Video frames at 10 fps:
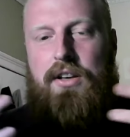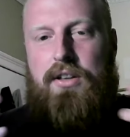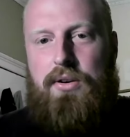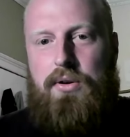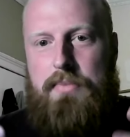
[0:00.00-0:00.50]

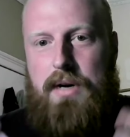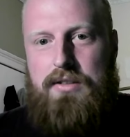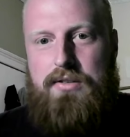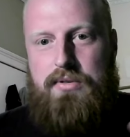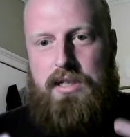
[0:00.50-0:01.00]
your
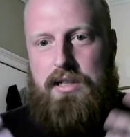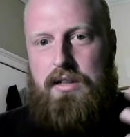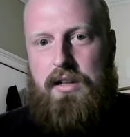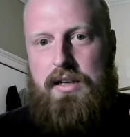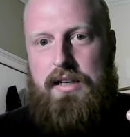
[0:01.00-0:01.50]
muscles
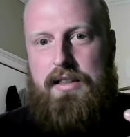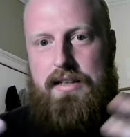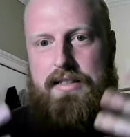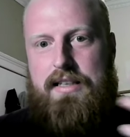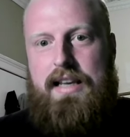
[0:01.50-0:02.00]
and like
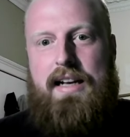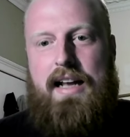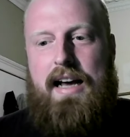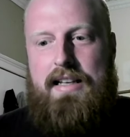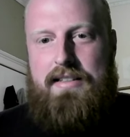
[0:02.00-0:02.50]
the skin
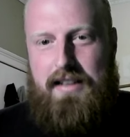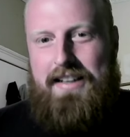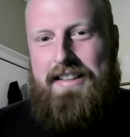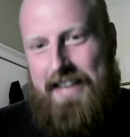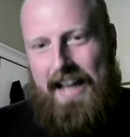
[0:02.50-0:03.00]
as
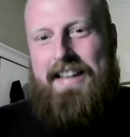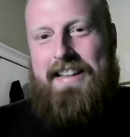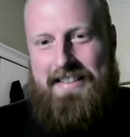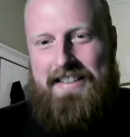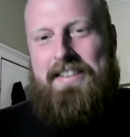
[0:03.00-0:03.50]
like a
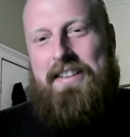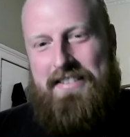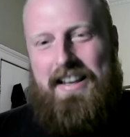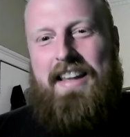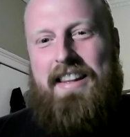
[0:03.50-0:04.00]
tent, you
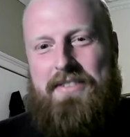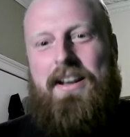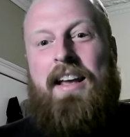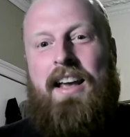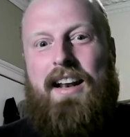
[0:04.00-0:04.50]
say it this way,